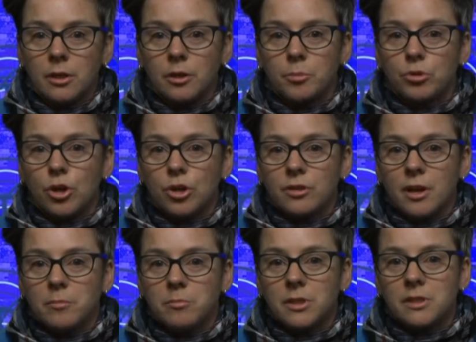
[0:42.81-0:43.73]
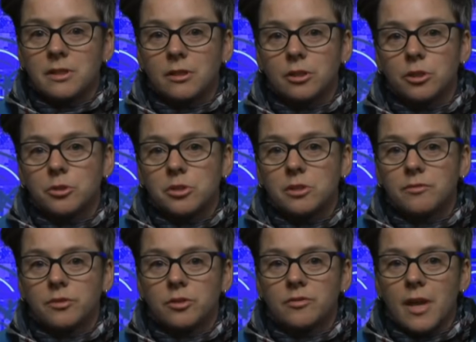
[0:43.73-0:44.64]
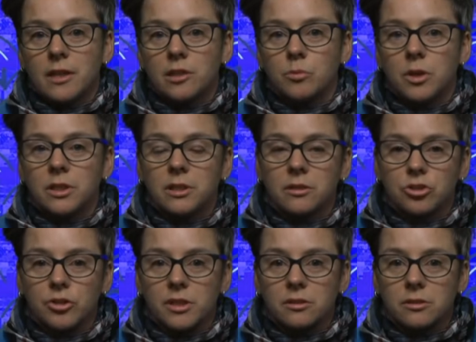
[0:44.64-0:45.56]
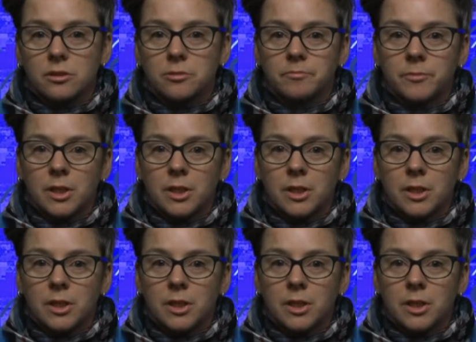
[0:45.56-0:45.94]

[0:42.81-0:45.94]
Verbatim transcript: The program is inclusive of anyone interested,